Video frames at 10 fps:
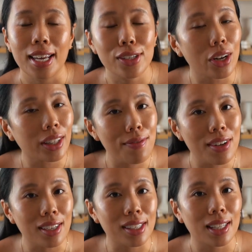He's not
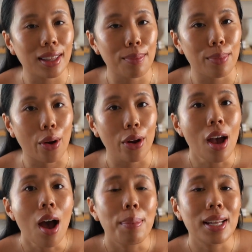leaving us in limbo,
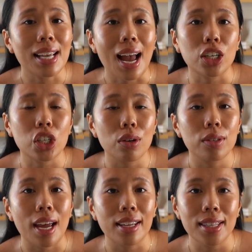but He's actually
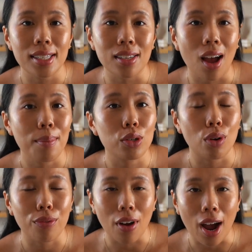taking this time to
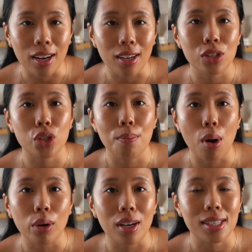refine us, to
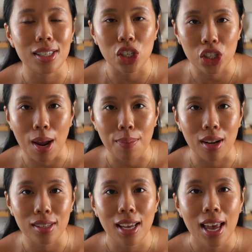mold us and to shape
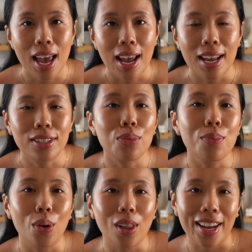us into
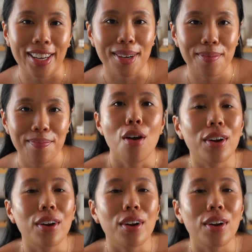more like Him.